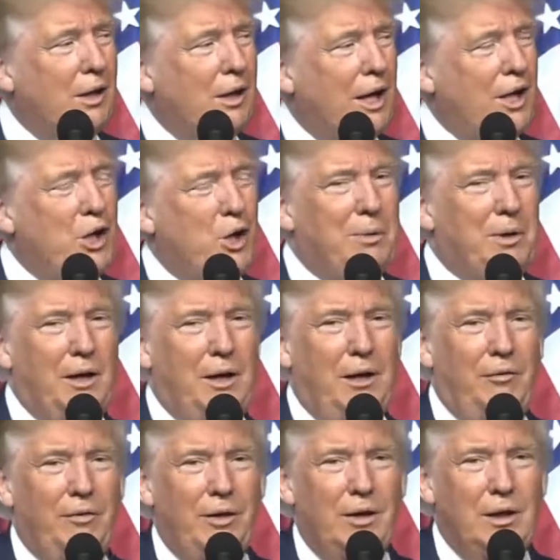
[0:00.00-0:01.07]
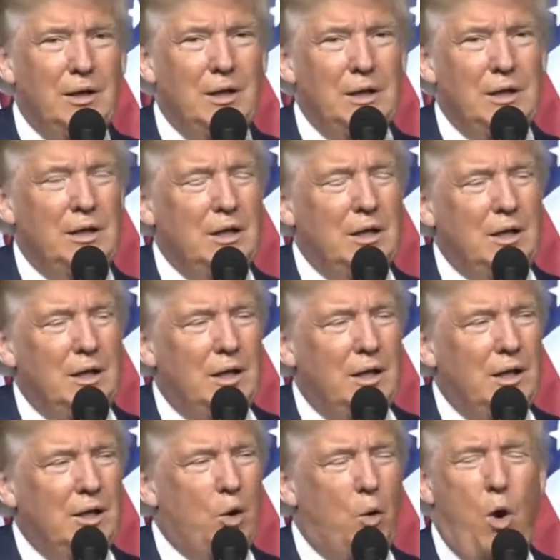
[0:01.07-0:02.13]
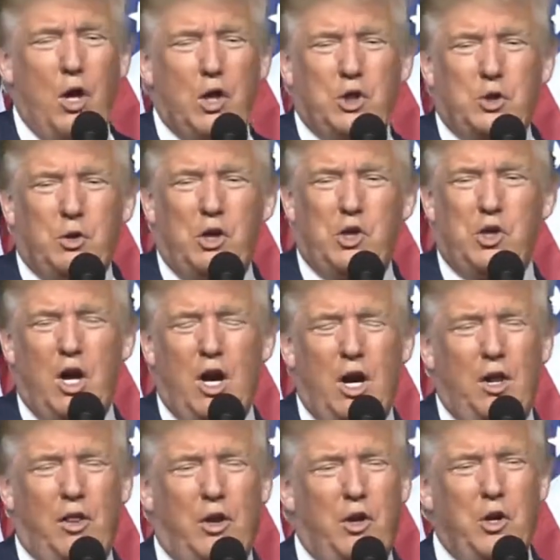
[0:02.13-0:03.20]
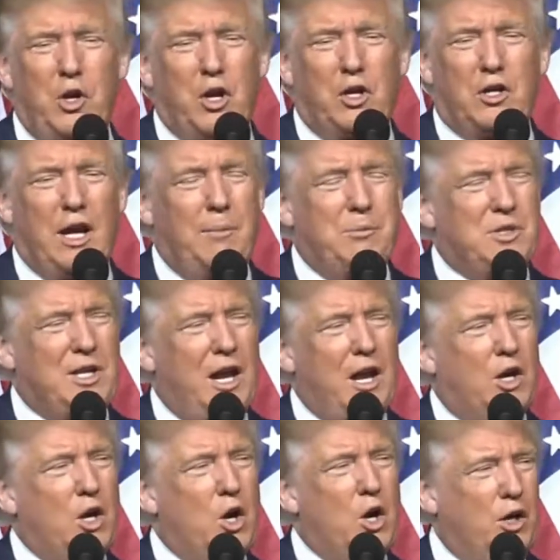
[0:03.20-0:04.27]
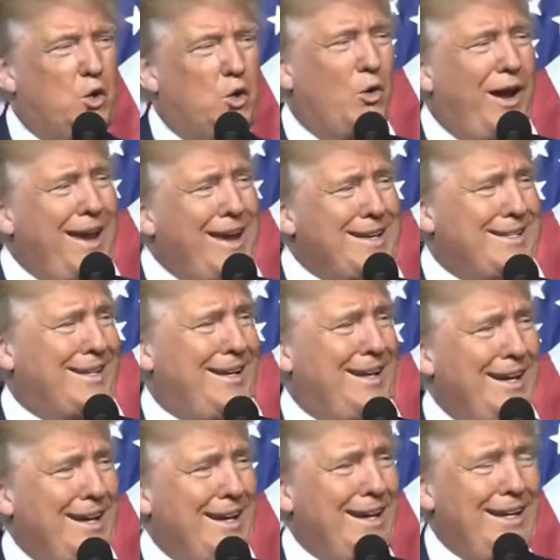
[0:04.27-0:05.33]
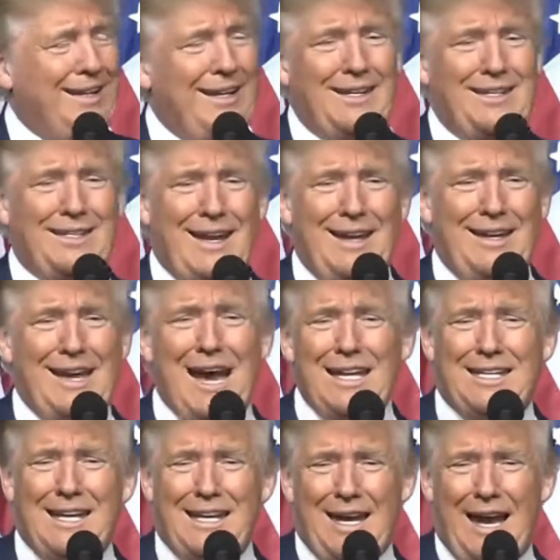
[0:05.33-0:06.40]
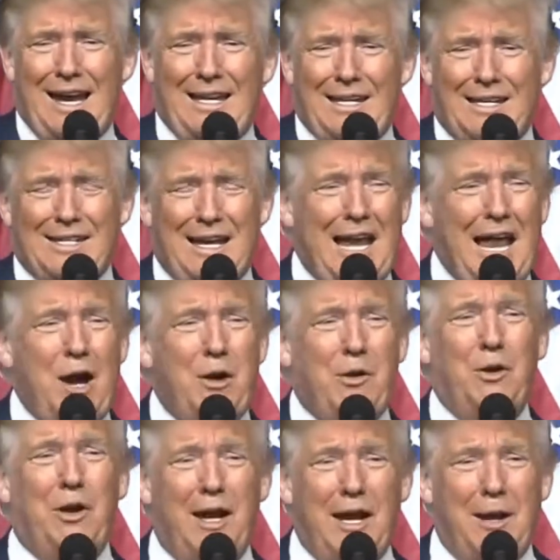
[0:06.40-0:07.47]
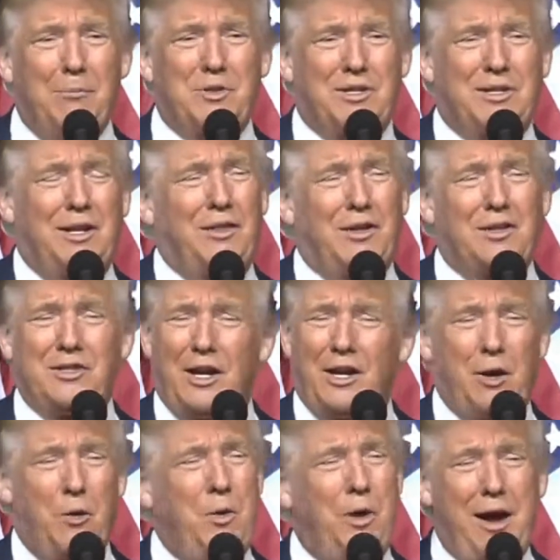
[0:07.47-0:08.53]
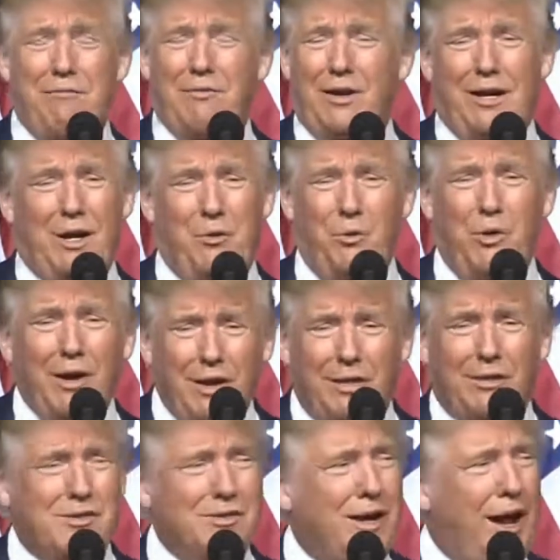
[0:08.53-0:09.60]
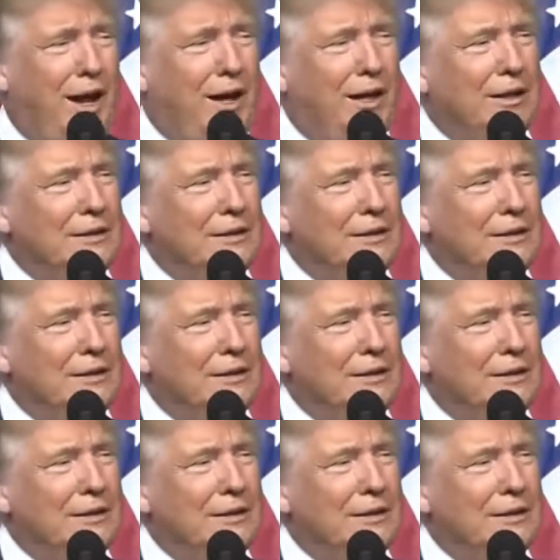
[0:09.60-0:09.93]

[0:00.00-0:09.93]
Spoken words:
Can you believe? The Wall Street Journal, the New York Times, they are going crazy. They say 1990s, and now here I am still. They're saying, can we ever get rid of this guy?